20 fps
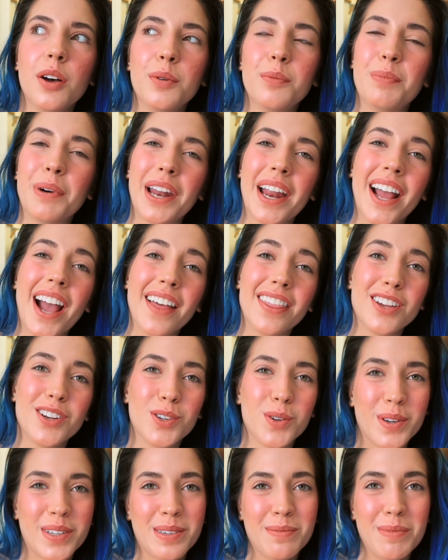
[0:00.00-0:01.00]
But I got these
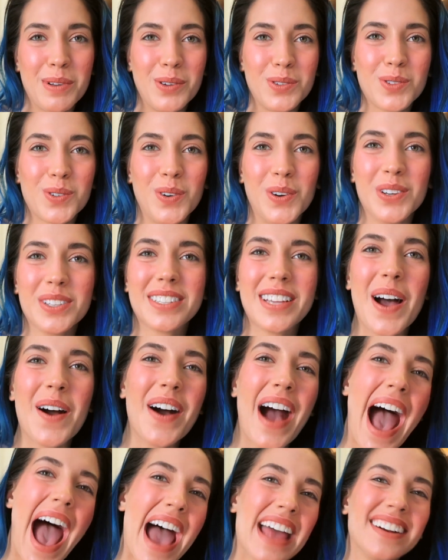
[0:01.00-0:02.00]
shorts in middle school, so
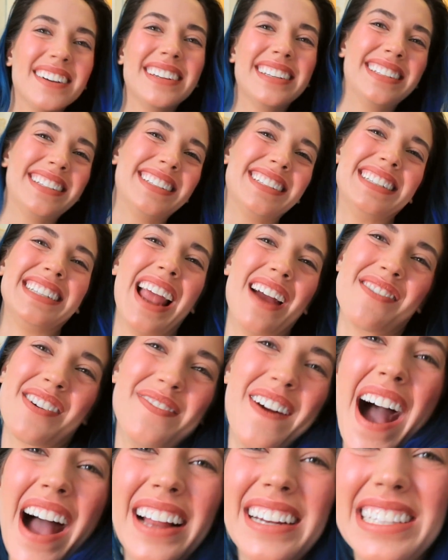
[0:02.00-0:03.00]
I don't, never
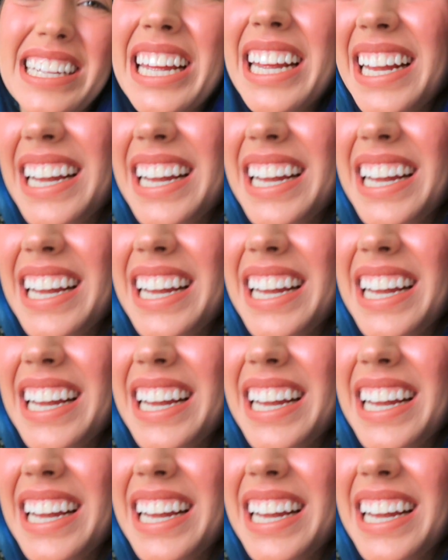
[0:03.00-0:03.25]
mind.